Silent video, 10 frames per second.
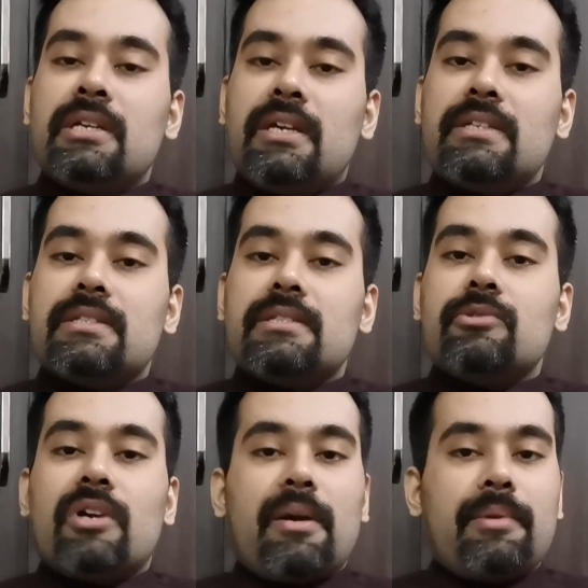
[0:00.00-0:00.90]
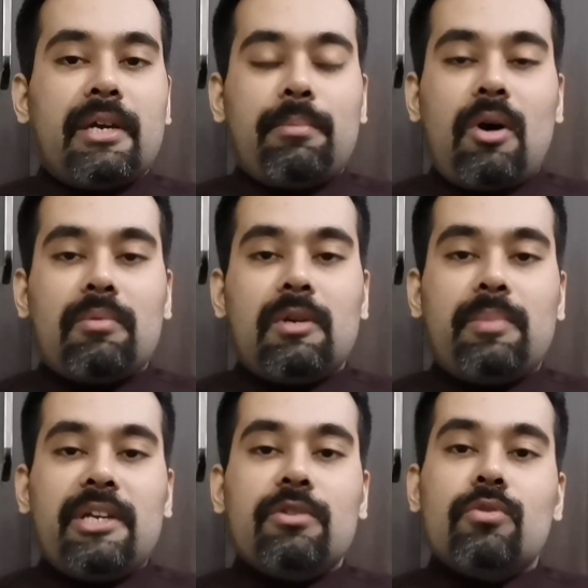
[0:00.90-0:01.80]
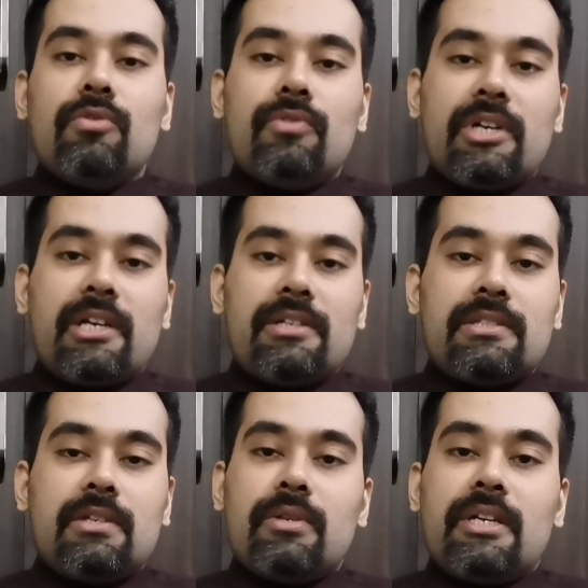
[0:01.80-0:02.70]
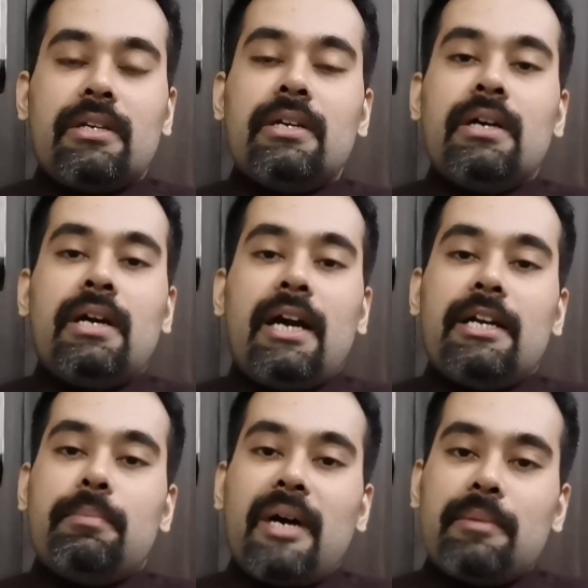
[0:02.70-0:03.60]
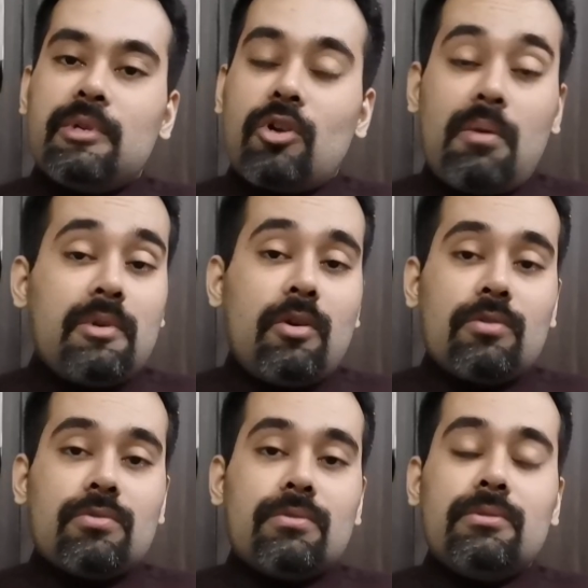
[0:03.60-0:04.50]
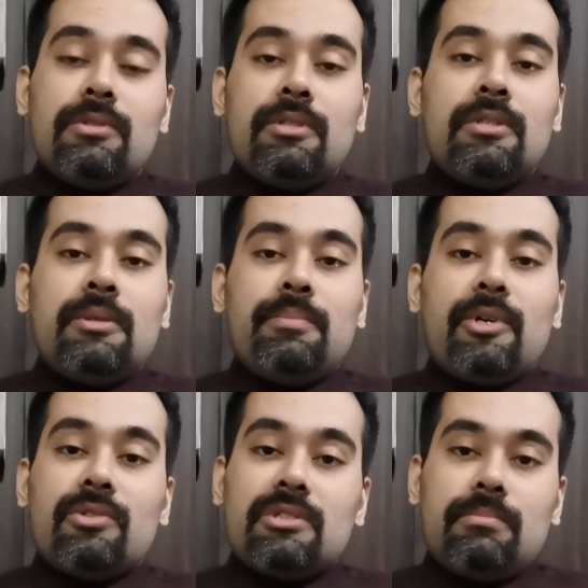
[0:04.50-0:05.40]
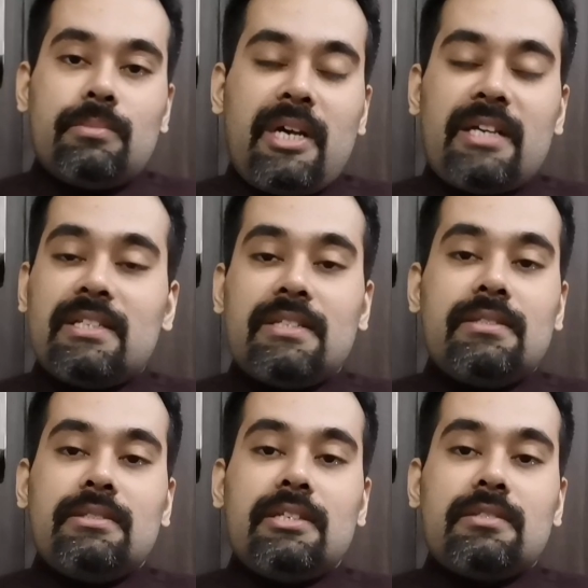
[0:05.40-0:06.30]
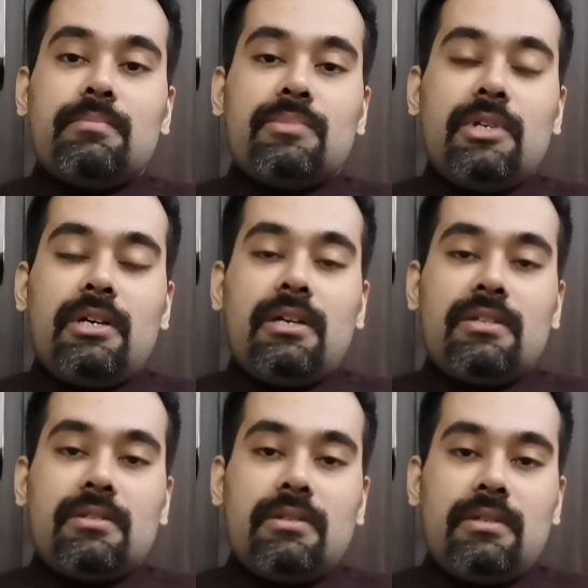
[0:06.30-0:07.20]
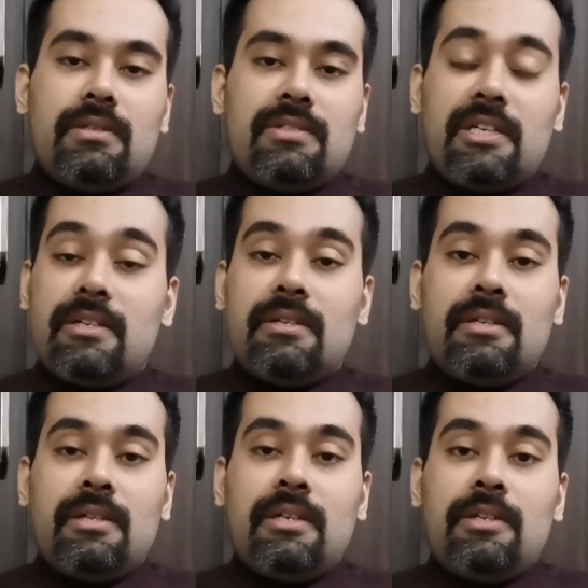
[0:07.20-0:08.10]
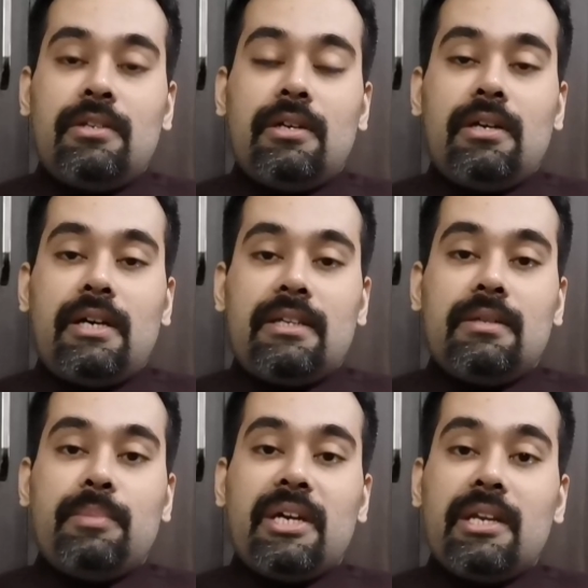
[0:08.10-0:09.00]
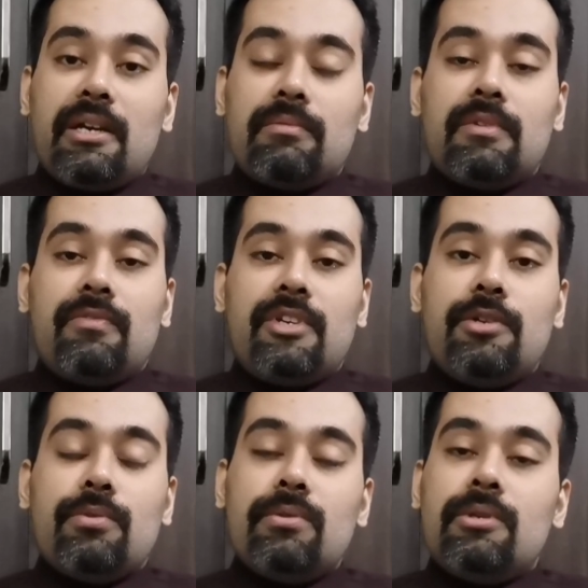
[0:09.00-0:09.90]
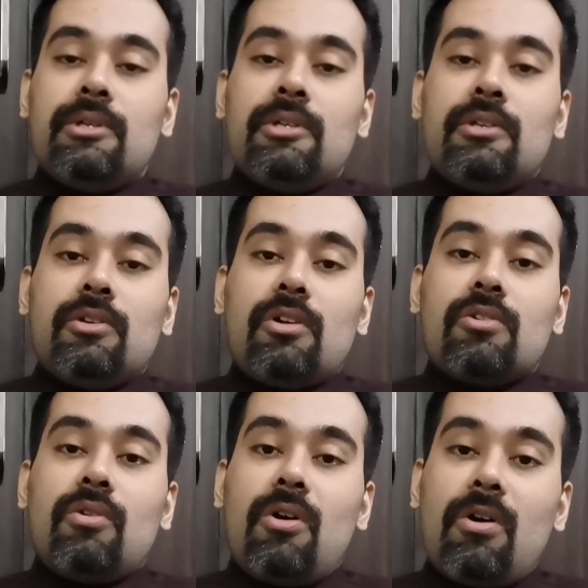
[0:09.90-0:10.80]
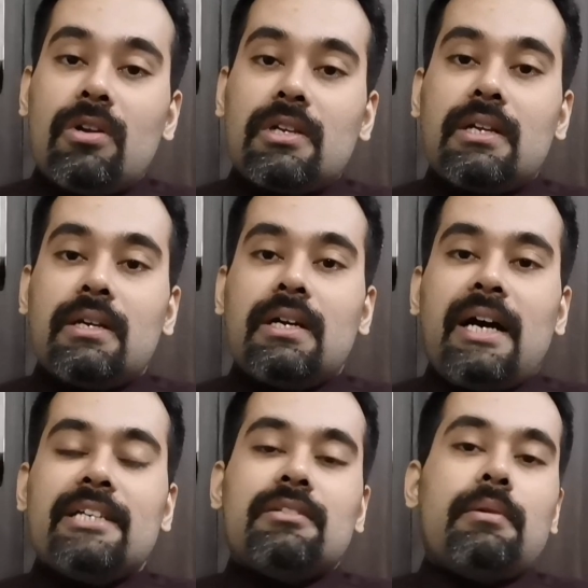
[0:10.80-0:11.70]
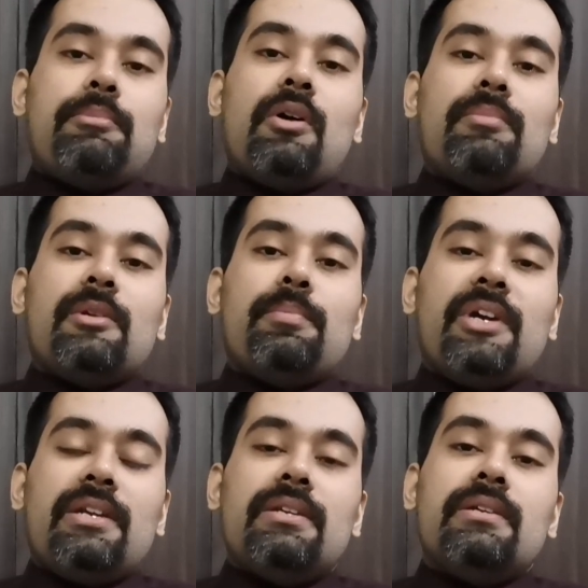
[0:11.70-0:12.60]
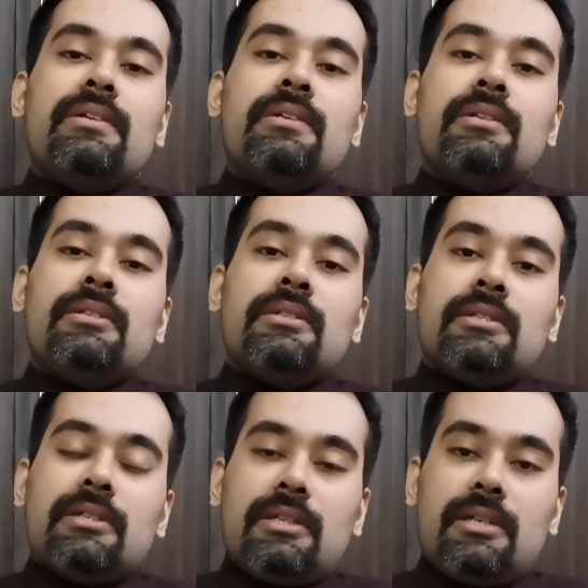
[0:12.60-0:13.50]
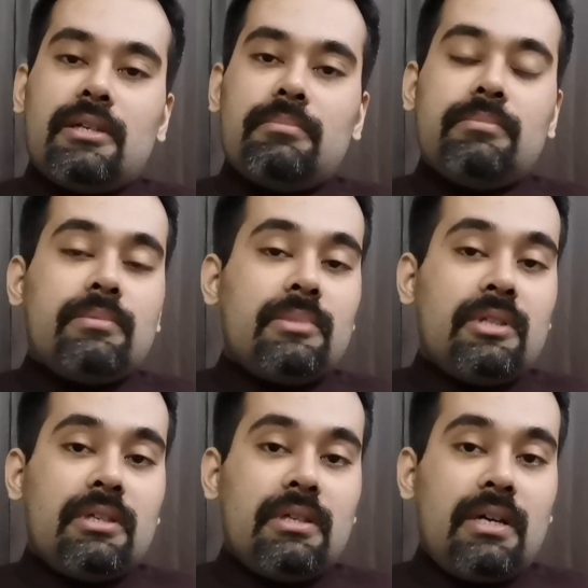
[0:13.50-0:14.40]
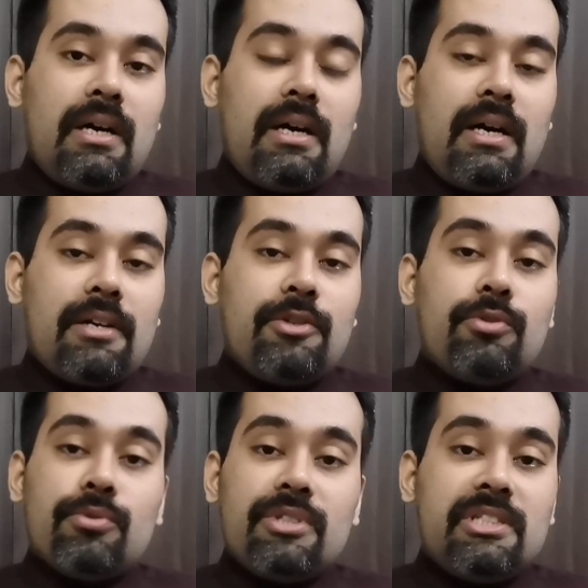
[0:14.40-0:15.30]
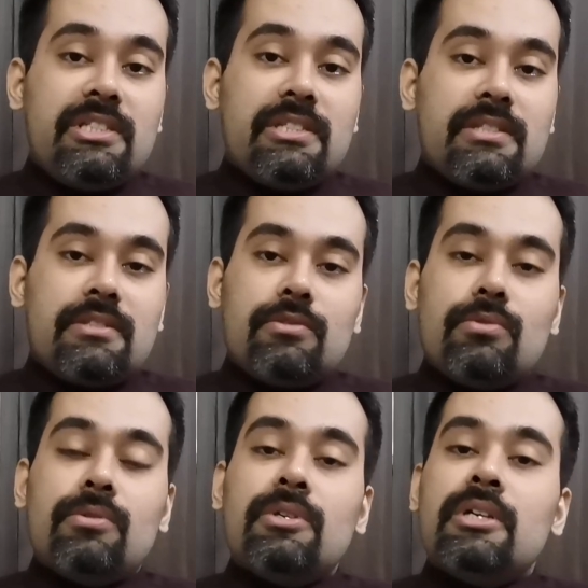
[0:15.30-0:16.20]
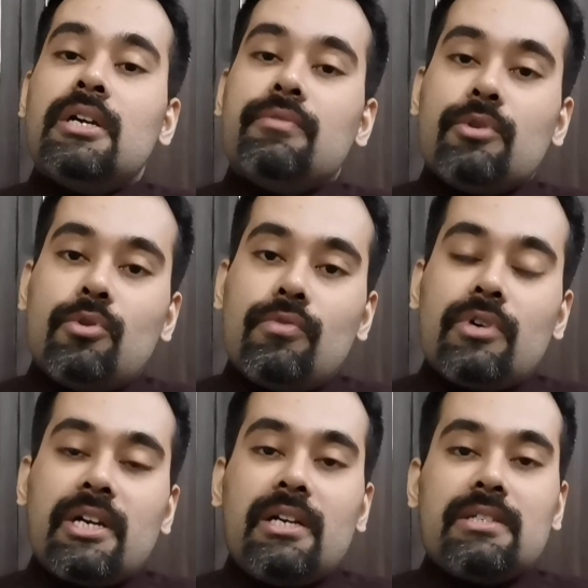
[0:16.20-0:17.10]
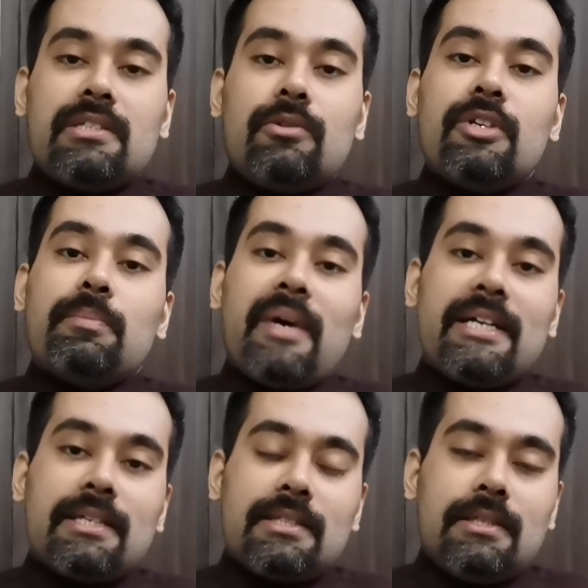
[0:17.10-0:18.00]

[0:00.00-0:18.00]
cases you are having abdominal pain, you go for an ultrasound, and it might be normal also, because as I just said at the beginning of the video, not all kinds of abdominal pain are due to diseases. So if you go for an ultrasound, it might